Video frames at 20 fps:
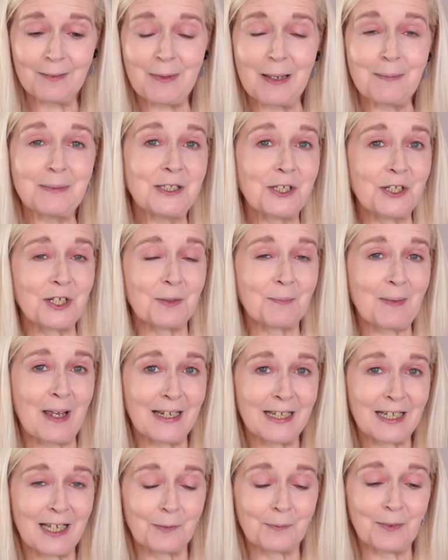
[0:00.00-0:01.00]
maybe do your
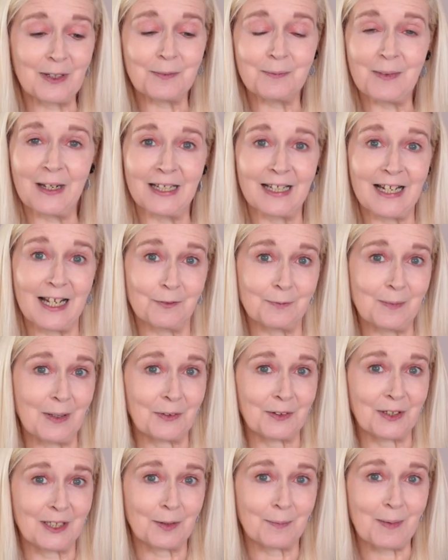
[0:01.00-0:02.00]
makeup with me and have me on in the